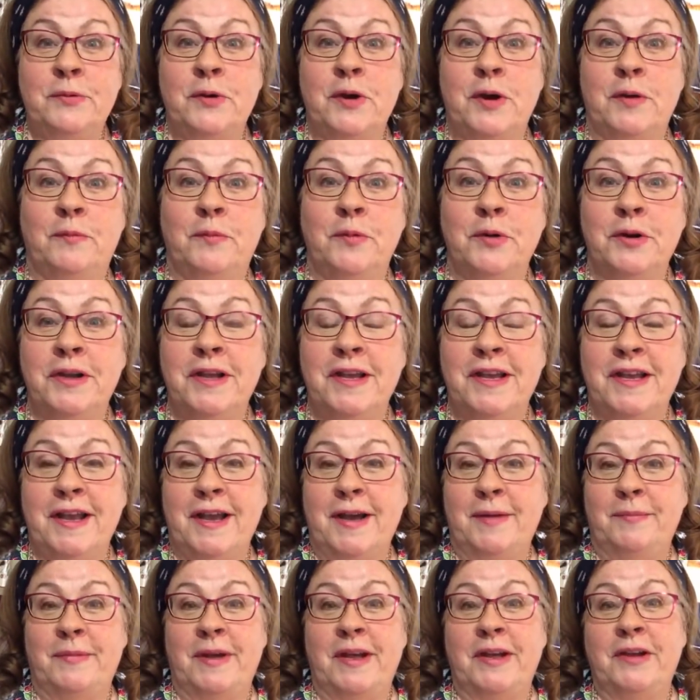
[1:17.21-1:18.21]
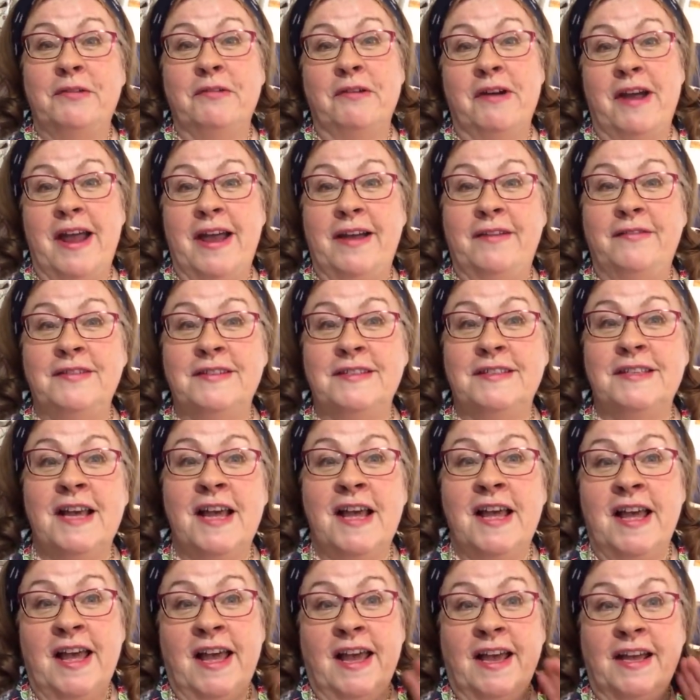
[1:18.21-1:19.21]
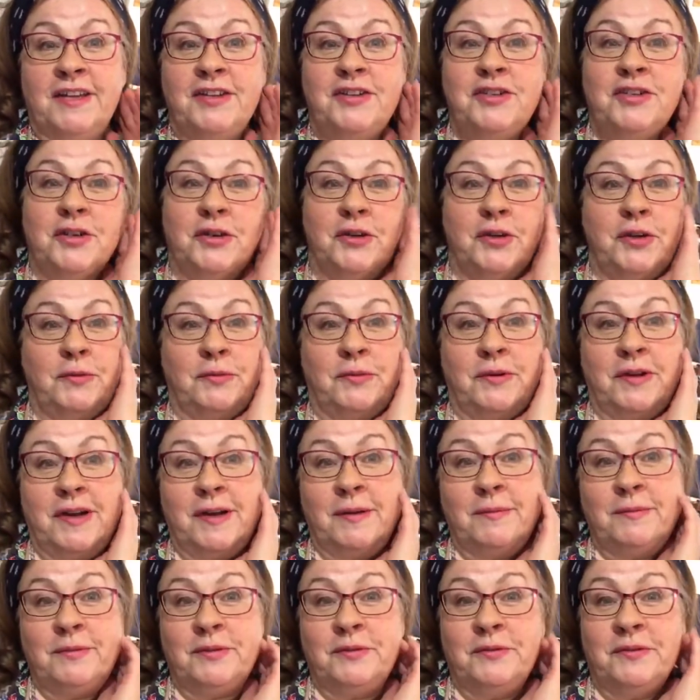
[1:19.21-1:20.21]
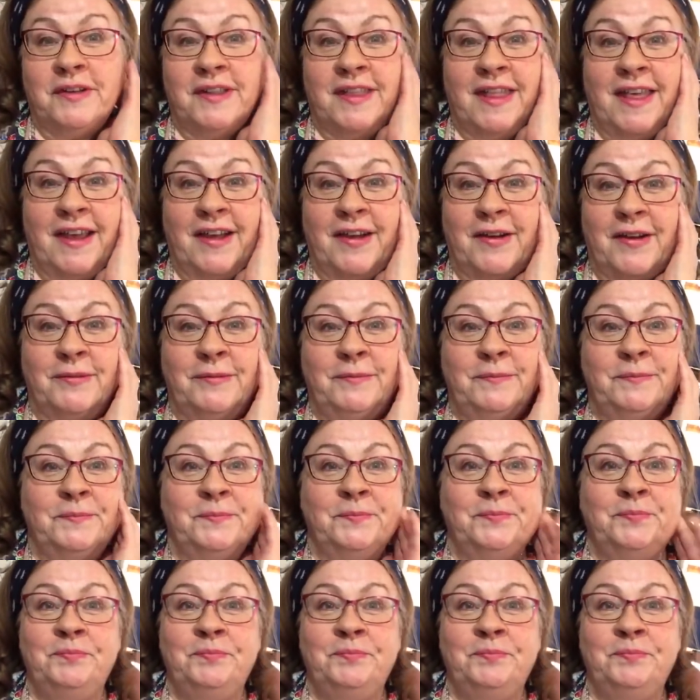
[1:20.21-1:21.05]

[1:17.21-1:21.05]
where I'm working on my crafts, and show you what I'm doing there.